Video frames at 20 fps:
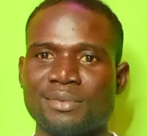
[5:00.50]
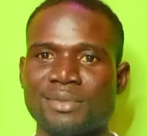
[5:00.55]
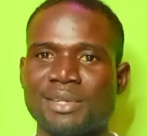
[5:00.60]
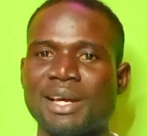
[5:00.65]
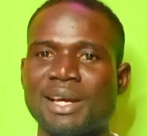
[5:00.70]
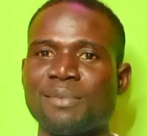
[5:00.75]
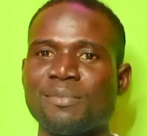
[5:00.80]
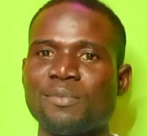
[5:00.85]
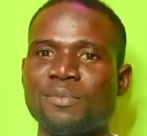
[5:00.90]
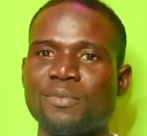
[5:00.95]

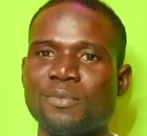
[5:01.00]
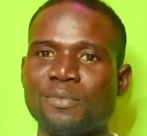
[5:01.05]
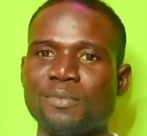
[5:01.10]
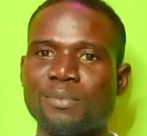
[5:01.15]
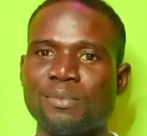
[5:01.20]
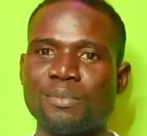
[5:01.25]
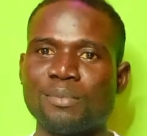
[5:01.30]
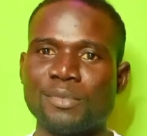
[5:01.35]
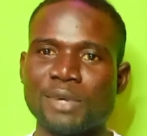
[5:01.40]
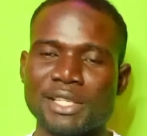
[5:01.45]
that,
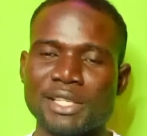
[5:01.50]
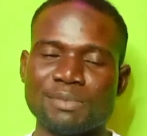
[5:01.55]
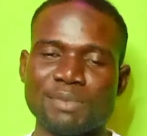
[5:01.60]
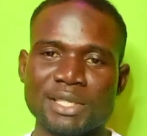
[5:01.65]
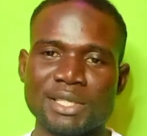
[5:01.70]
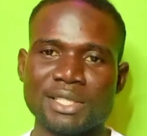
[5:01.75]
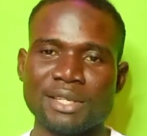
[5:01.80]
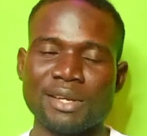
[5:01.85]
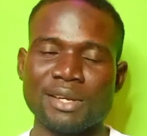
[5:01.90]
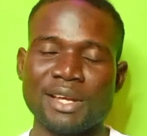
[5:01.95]

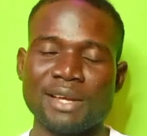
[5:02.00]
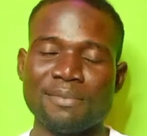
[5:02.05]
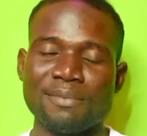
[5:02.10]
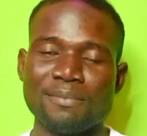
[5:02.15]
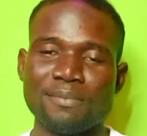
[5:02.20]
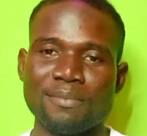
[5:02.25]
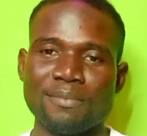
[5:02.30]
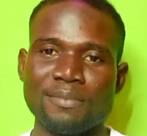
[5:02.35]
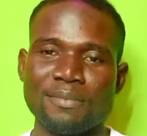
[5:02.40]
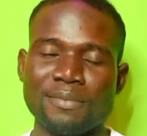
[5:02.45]

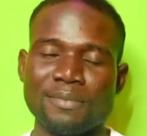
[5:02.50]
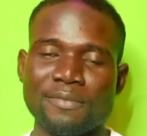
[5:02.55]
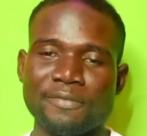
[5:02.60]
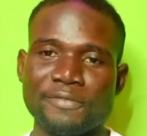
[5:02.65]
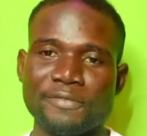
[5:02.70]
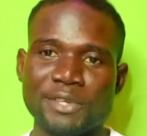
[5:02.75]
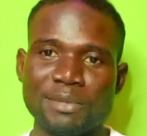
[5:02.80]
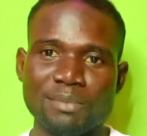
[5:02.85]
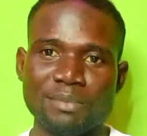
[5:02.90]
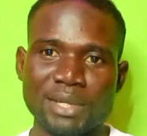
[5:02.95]
especially
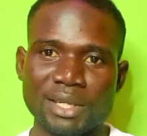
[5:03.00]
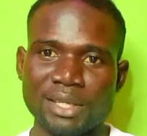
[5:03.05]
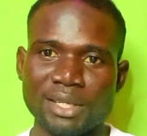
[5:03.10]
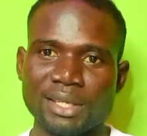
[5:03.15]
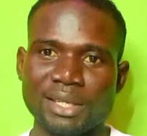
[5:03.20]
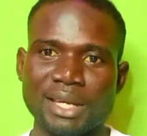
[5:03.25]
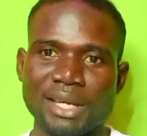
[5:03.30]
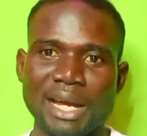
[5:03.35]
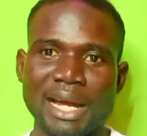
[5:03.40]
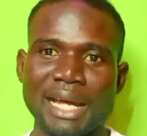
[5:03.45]
female
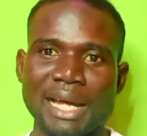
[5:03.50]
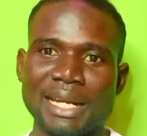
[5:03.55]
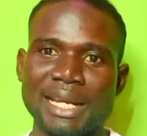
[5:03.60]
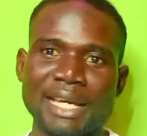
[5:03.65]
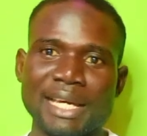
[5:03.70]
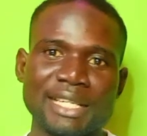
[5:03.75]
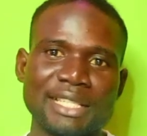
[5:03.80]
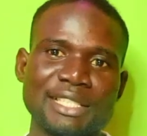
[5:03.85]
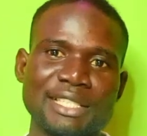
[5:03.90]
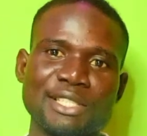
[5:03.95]
are
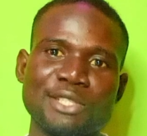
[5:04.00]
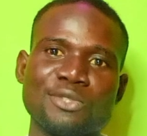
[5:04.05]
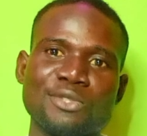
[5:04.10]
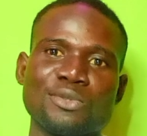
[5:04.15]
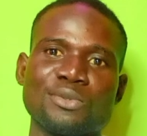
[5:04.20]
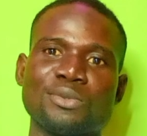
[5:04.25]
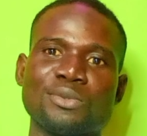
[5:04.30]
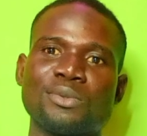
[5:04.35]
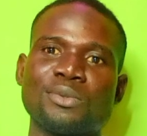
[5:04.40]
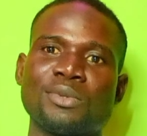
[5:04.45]
likely
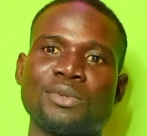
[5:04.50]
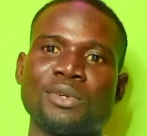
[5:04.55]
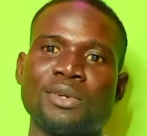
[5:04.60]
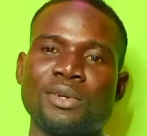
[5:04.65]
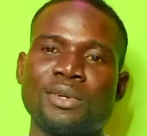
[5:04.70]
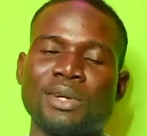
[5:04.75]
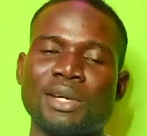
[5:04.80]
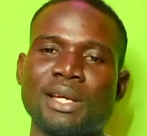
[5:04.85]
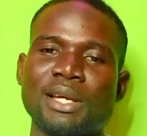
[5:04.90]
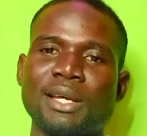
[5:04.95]
to
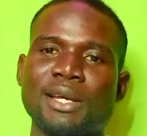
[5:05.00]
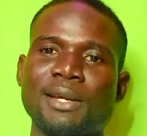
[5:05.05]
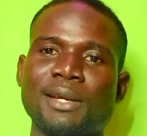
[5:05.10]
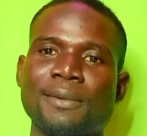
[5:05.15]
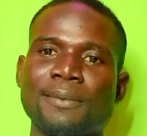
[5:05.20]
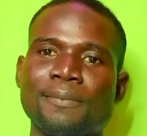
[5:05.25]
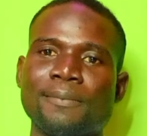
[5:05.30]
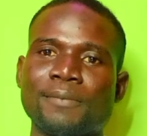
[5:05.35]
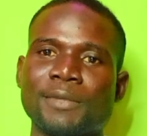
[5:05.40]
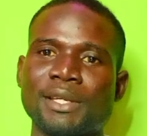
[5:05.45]

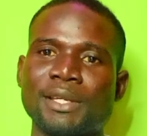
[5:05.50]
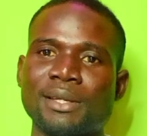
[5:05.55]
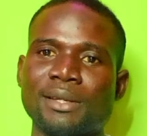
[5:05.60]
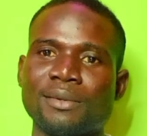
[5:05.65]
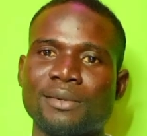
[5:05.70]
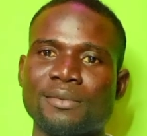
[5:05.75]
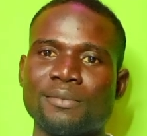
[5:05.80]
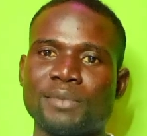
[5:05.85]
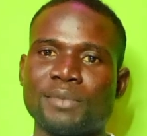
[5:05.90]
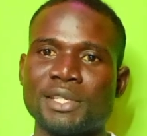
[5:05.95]

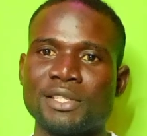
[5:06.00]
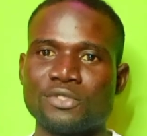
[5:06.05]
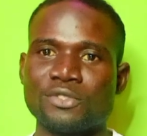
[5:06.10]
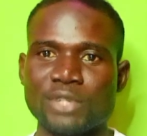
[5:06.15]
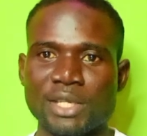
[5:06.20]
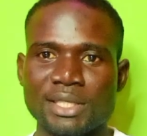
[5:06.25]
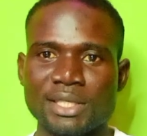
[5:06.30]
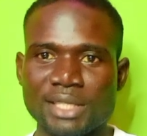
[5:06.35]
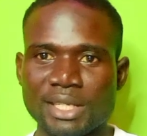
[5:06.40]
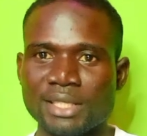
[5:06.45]
be
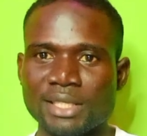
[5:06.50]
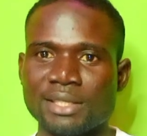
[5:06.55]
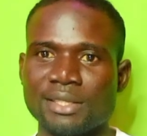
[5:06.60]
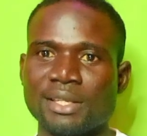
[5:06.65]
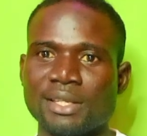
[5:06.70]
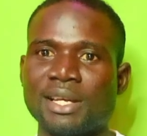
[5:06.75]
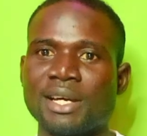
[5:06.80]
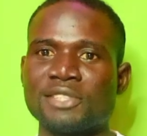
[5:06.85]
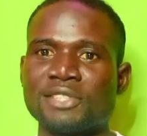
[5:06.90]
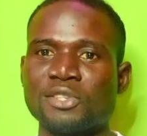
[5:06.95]
interested
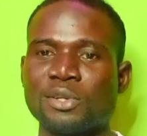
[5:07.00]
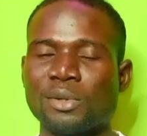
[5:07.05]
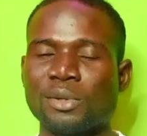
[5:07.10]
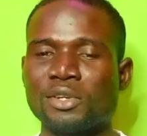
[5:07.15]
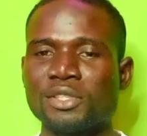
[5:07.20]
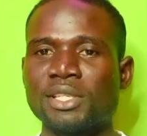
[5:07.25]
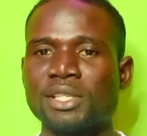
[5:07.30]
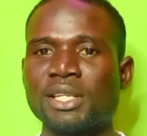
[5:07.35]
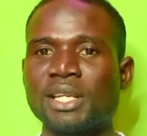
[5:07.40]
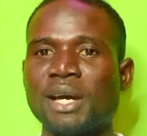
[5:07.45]
in. There are some
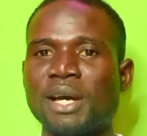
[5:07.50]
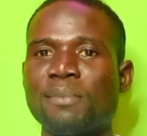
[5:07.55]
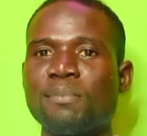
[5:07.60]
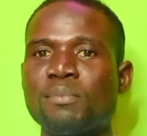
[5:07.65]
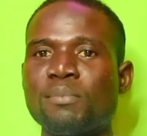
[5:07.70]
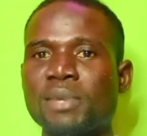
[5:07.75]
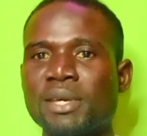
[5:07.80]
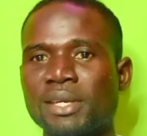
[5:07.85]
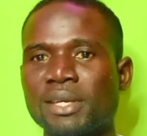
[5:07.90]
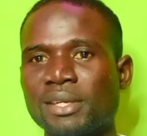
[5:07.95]
content that
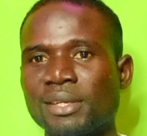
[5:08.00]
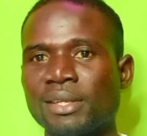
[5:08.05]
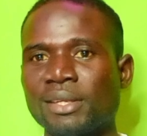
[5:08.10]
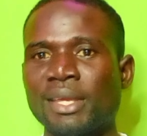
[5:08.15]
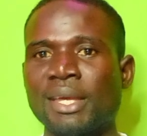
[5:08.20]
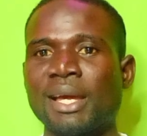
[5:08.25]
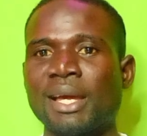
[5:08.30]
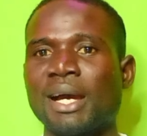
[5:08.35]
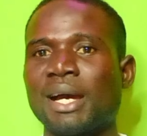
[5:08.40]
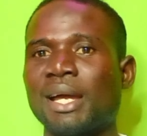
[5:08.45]
male
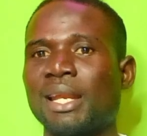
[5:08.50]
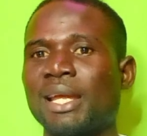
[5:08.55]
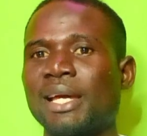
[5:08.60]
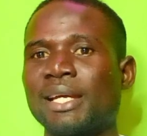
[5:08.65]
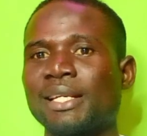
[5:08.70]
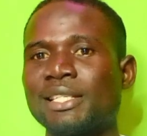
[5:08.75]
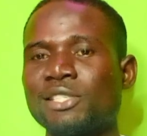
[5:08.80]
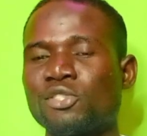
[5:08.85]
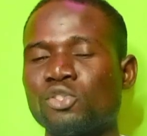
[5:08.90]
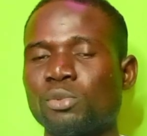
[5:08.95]
are
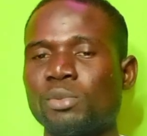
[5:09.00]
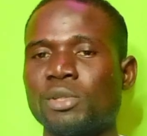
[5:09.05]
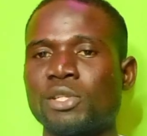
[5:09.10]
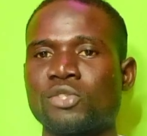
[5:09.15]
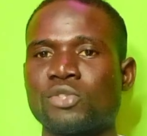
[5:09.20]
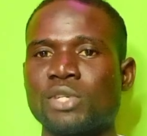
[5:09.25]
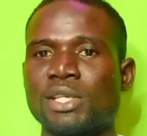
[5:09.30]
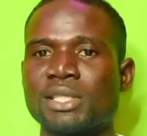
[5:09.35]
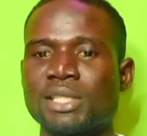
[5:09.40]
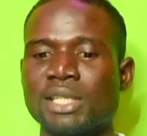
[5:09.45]
likely to be
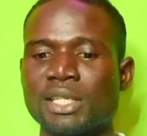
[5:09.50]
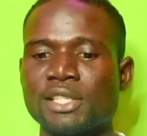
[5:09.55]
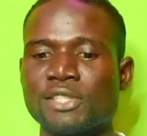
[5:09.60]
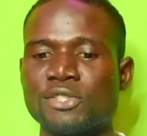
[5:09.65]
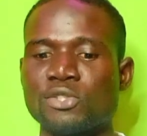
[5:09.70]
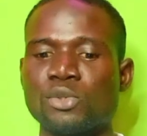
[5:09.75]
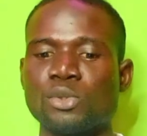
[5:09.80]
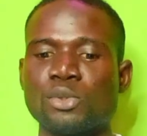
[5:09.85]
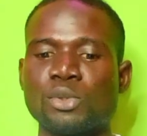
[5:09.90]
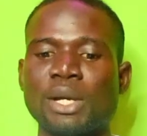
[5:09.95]
interested in.
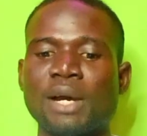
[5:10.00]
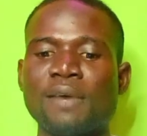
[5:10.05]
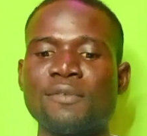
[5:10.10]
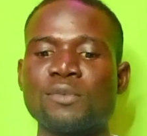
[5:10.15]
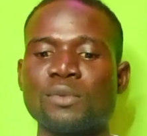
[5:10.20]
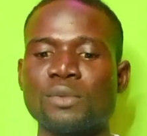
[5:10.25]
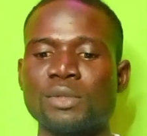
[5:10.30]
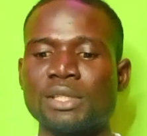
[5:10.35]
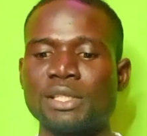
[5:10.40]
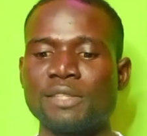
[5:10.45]
So you have
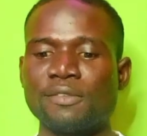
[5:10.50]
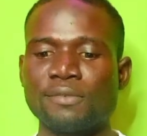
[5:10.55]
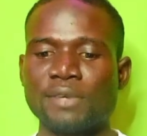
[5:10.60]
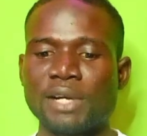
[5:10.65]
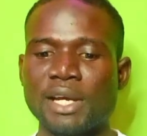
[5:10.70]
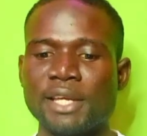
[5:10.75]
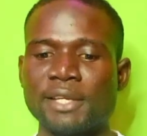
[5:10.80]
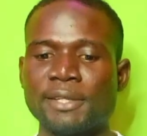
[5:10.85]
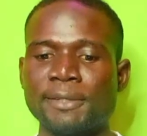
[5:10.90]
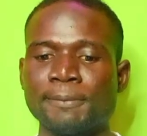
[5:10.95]
to
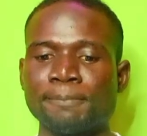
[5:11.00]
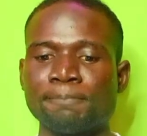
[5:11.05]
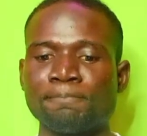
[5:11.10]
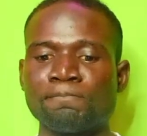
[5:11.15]
define